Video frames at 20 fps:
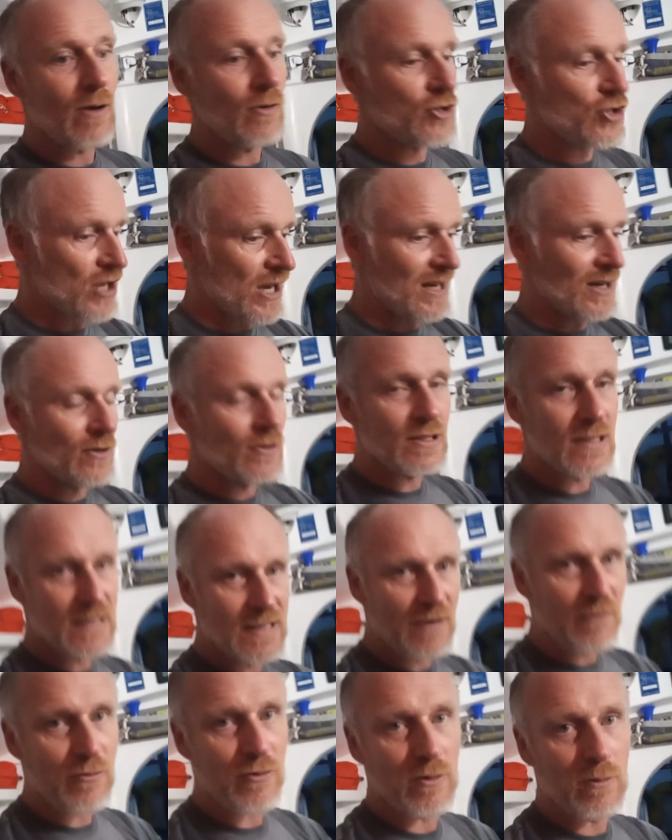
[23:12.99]
Shadows are
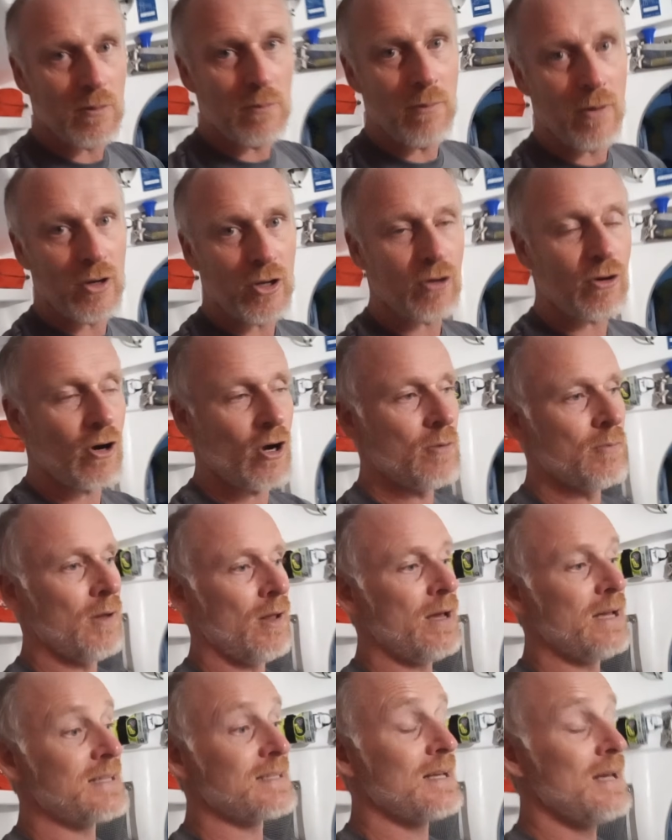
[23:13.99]
different with monochrome
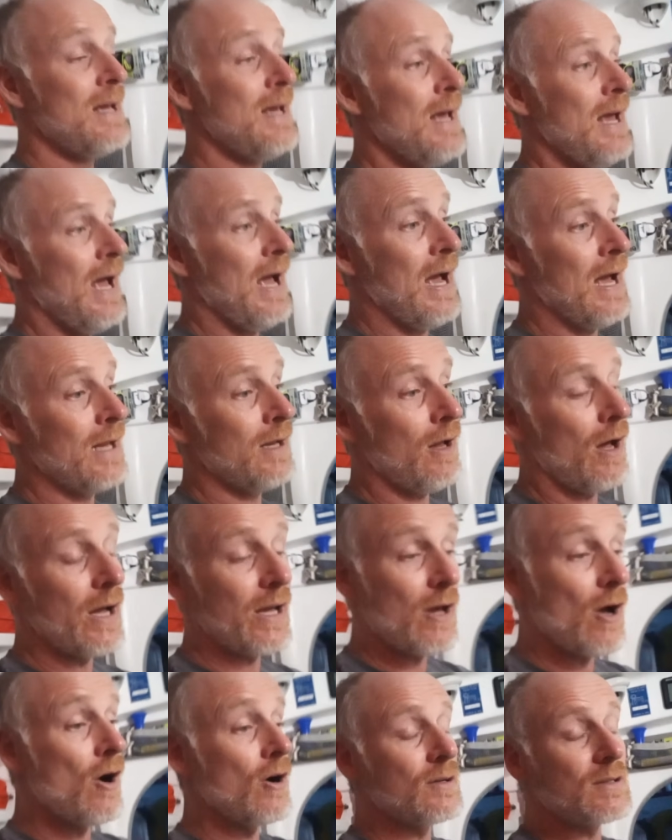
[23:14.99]
light, and I
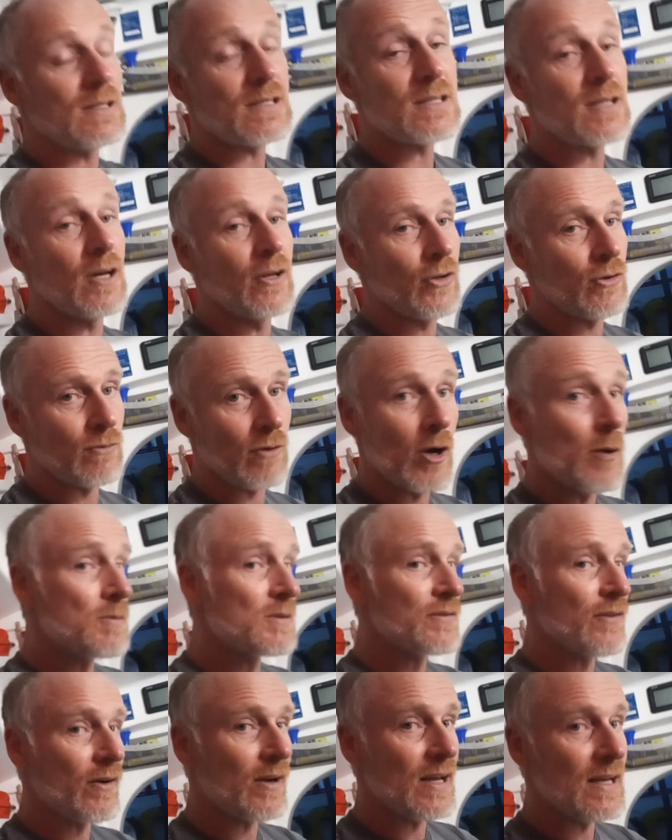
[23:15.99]
can't discern the ropes
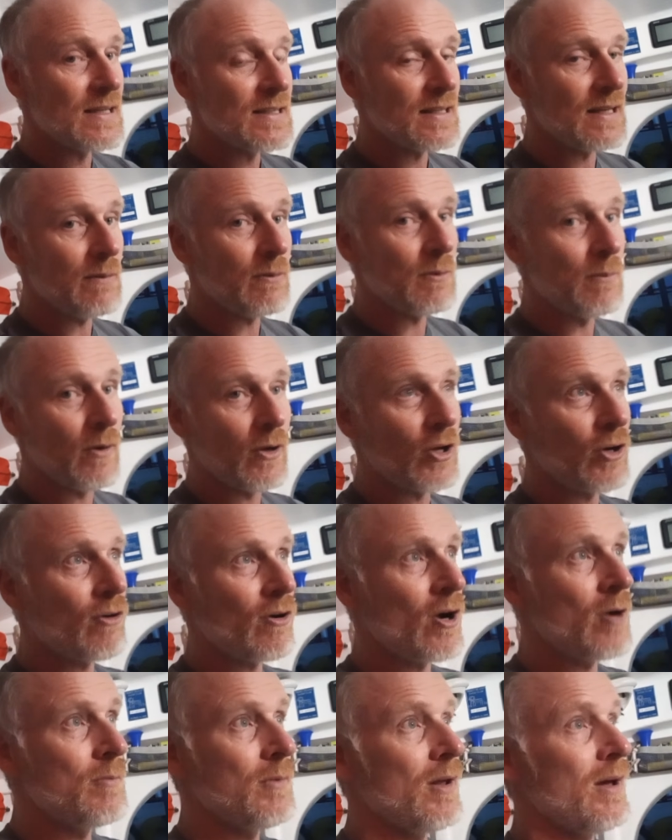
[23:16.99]
very easily with
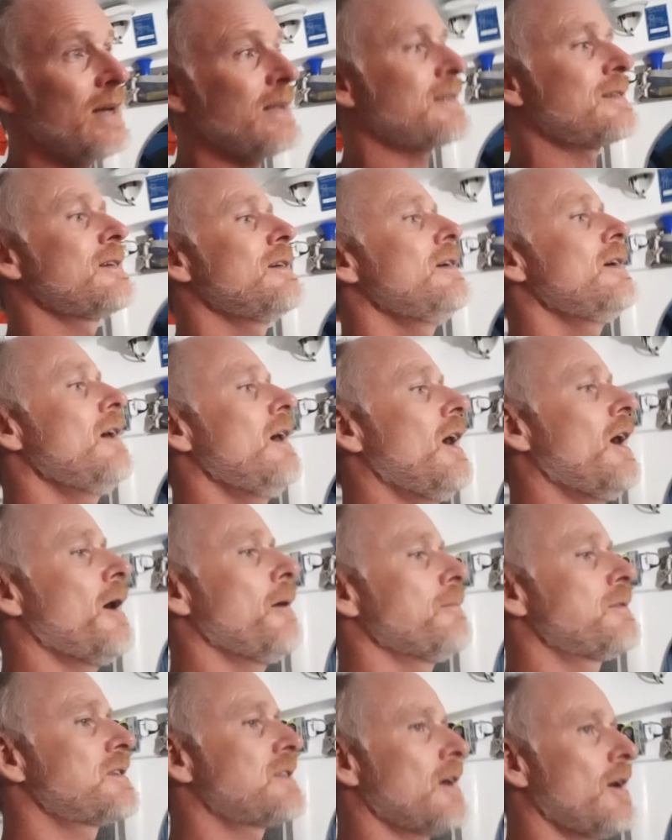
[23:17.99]
monochrome light.
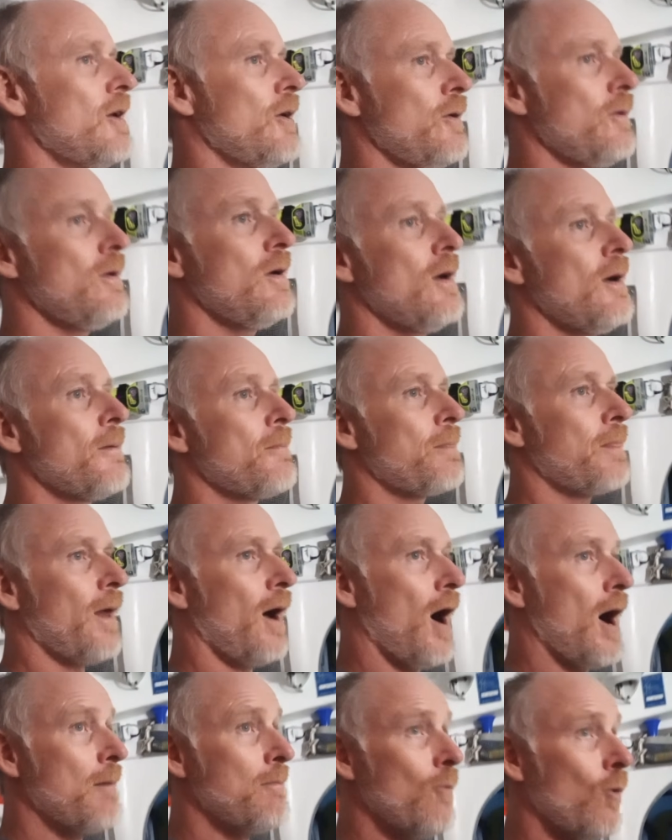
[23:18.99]
So
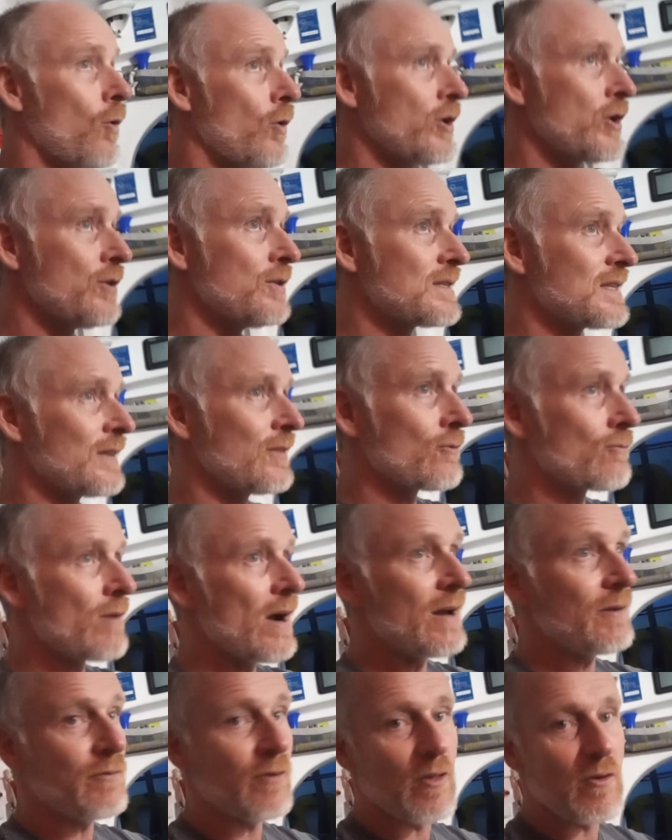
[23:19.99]
I'm more using the
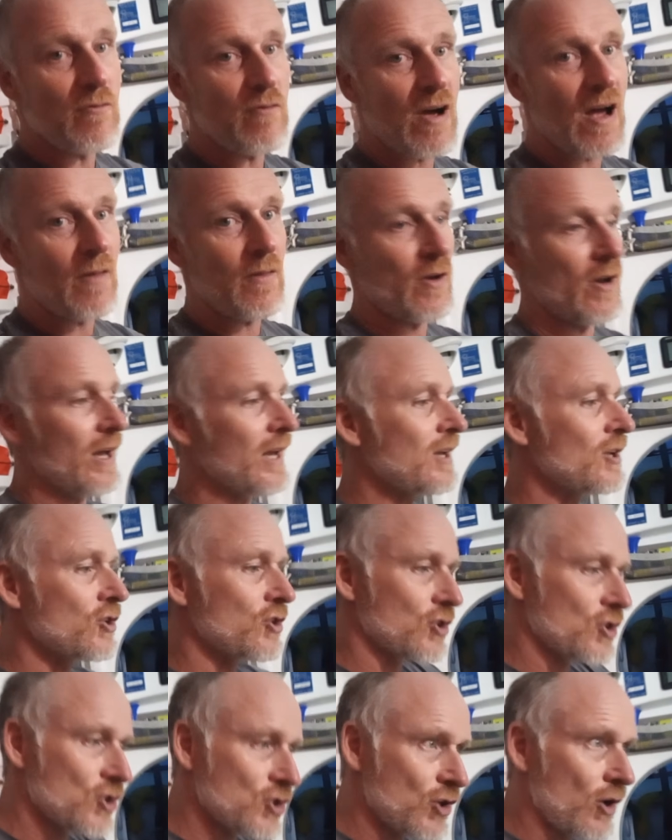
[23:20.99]
red for the fact that I can
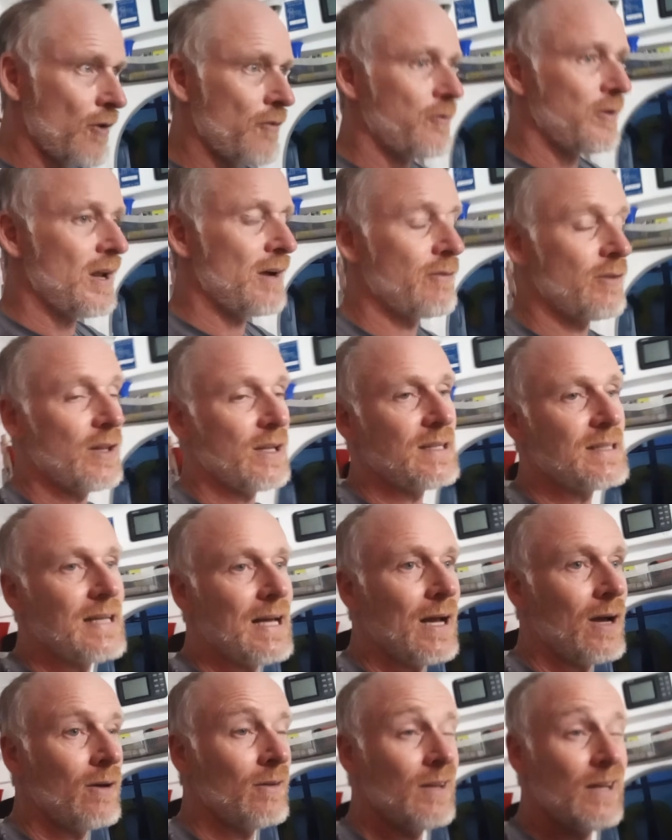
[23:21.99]
just soften everything down.